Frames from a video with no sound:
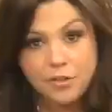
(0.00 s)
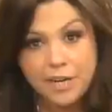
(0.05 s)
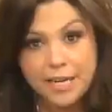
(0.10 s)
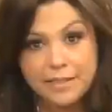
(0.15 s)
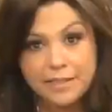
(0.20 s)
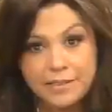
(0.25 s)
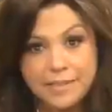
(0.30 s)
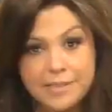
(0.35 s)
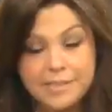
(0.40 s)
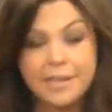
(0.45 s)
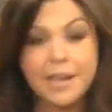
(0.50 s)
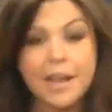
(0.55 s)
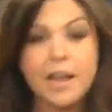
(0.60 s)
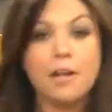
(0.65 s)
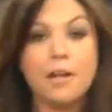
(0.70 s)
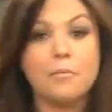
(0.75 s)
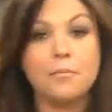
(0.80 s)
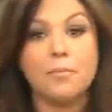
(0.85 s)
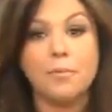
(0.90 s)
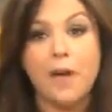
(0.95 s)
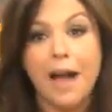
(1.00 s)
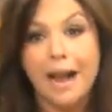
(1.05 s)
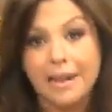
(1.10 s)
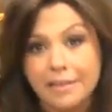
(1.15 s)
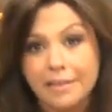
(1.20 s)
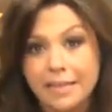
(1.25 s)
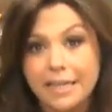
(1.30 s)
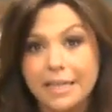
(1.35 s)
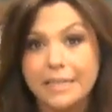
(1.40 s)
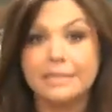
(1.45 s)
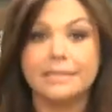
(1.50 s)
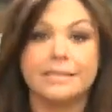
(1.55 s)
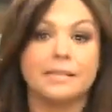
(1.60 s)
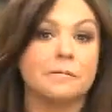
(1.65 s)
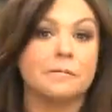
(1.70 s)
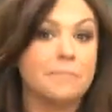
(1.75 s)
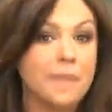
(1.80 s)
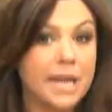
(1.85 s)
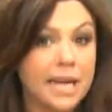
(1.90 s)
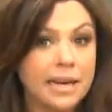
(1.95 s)
greens, broccoli
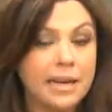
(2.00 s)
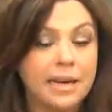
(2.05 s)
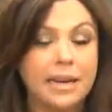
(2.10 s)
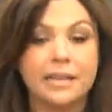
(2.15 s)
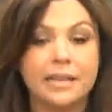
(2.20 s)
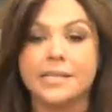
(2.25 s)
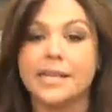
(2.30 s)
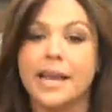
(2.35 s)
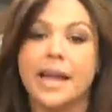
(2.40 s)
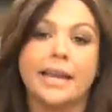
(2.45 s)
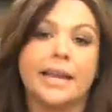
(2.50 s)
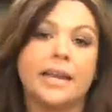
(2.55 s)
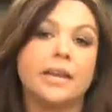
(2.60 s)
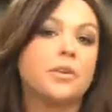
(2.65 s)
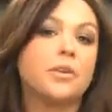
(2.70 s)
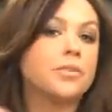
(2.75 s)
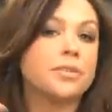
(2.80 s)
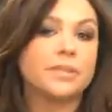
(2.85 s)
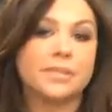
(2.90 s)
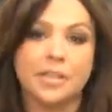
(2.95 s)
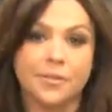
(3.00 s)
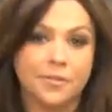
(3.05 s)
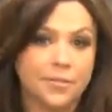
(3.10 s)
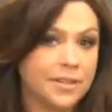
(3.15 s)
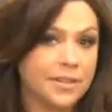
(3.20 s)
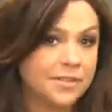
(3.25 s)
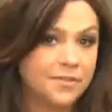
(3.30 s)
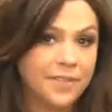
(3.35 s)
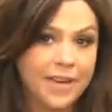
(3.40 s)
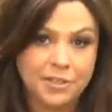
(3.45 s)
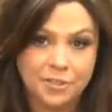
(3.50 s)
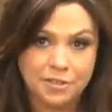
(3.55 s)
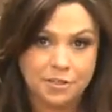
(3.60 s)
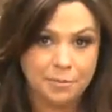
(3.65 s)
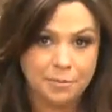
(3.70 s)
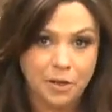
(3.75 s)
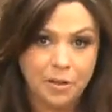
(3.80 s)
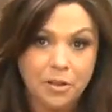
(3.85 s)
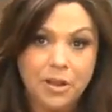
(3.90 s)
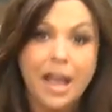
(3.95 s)
to me is any cruciferous
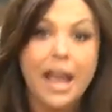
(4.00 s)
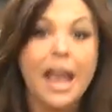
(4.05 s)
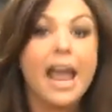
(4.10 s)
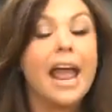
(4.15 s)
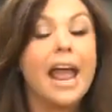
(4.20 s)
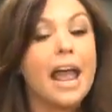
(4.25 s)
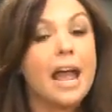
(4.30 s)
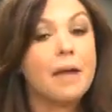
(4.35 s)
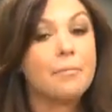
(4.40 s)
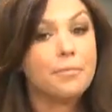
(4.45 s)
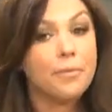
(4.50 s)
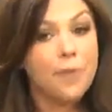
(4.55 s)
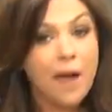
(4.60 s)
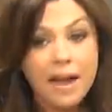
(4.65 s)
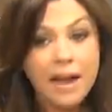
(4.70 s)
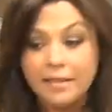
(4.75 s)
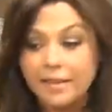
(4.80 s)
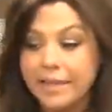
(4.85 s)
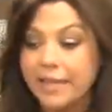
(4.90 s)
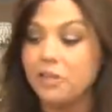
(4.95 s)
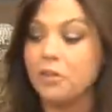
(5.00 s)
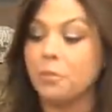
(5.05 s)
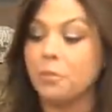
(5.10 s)
vegetable, and broccoli